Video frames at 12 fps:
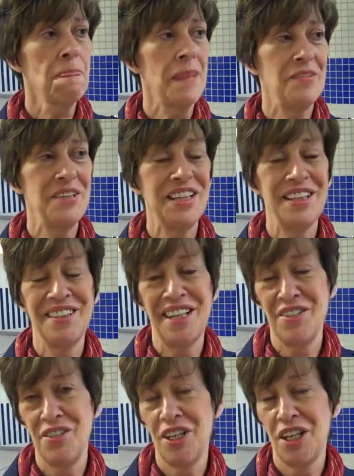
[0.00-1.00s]
I think
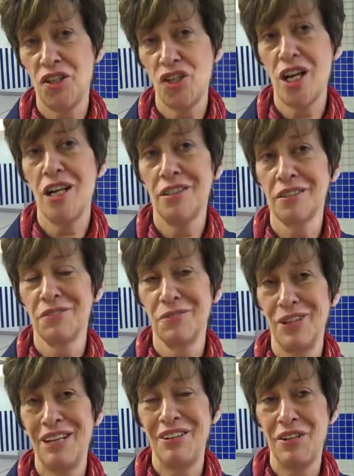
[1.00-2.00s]
in child
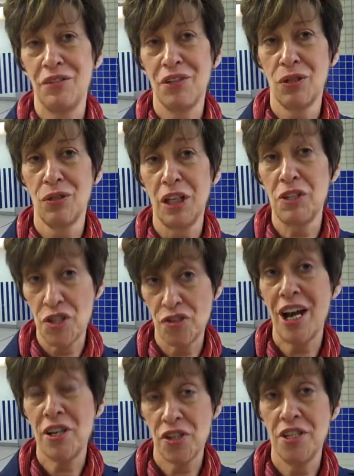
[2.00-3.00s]
rearing they call it
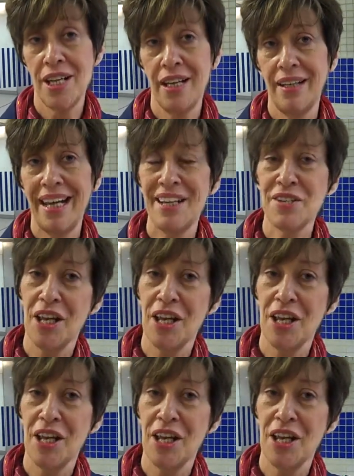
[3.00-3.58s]
distraction techniques.